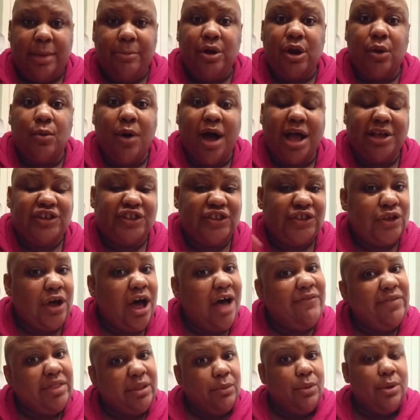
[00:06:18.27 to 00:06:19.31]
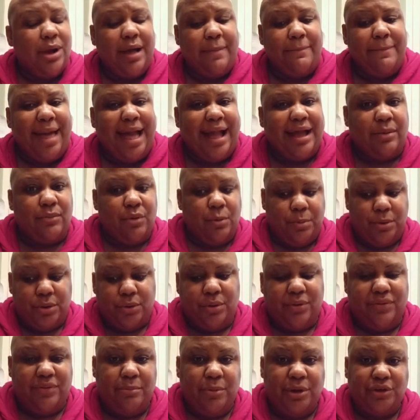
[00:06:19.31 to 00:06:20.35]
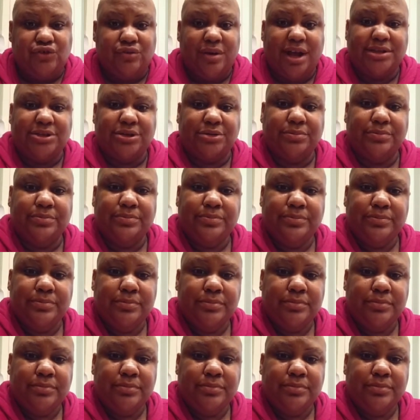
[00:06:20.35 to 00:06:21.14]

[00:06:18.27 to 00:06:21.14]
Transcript: Okay, I'm going to wash this off and then we'll come back and we'll put on the moisturizer.